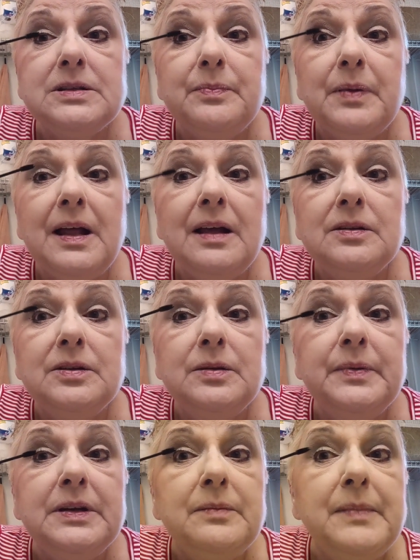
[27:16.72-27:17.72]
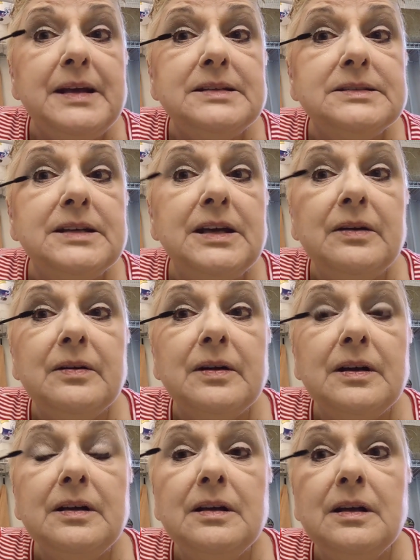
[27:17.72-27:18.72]
just apply a little bit of
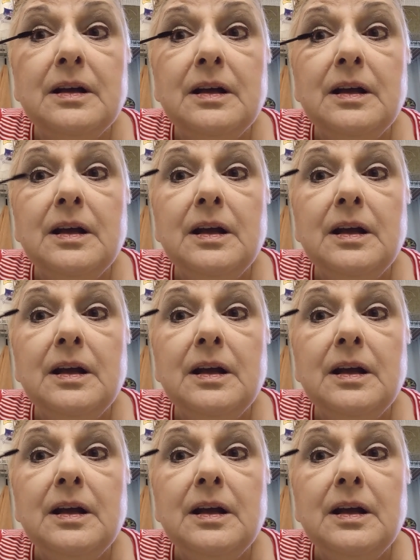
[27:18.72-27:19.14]
mascara.